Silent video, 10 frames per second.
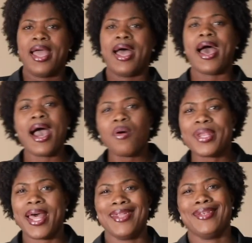how
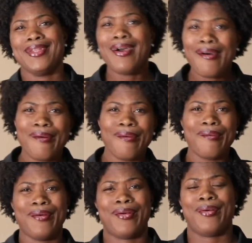would I
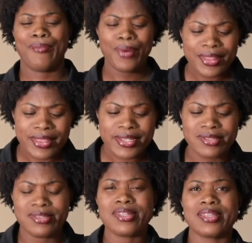know what this
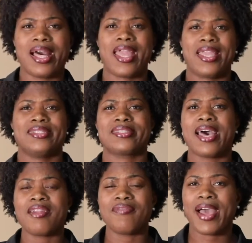looked like
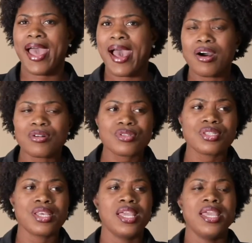inside of a
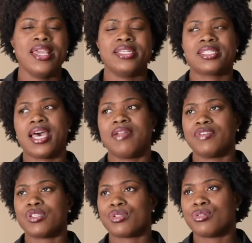house, inside of
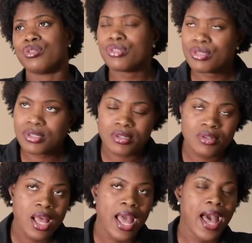a
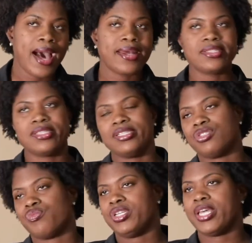school? How does this
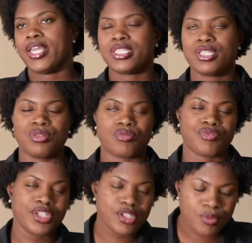relate to the
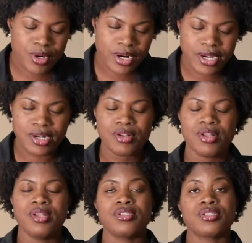real world?
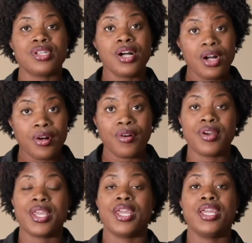So
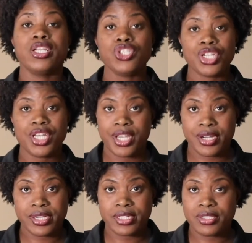
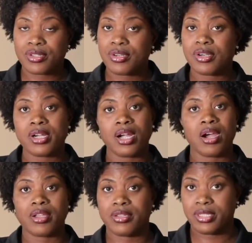engineers or
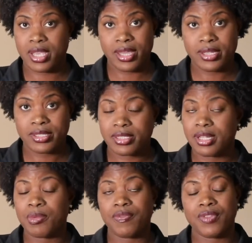architects,
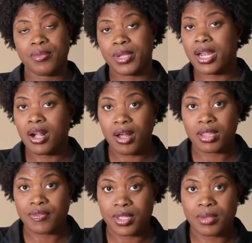some of them, not all
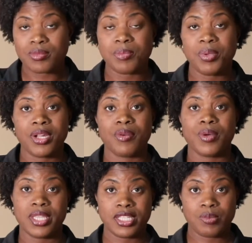of them, depending on
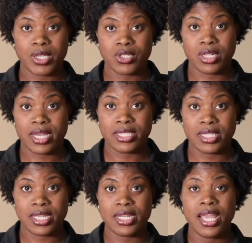what they specialize
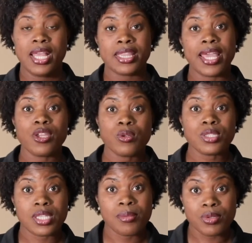in, they use
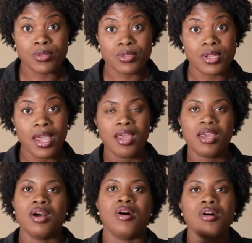symbols.
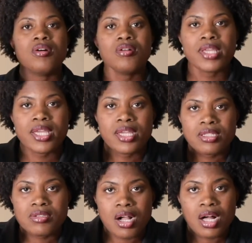Who
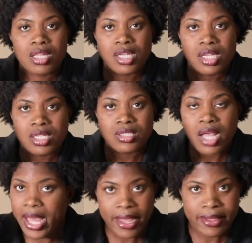can't draw this?
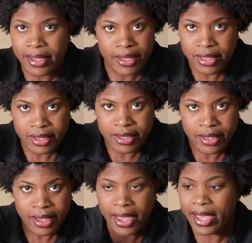I can't.
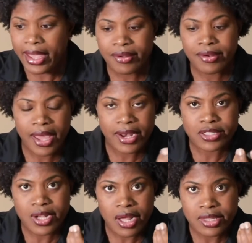I don't know how
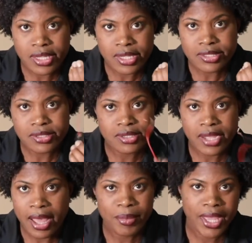to draw this, or
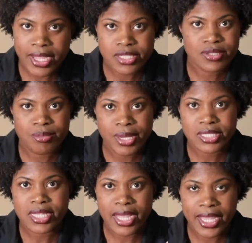I mean, I could do the
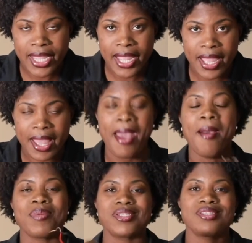best I can,
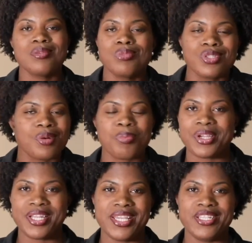but symbols are
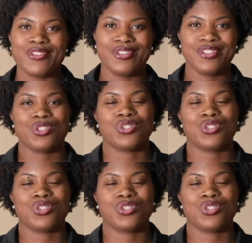pretty easy to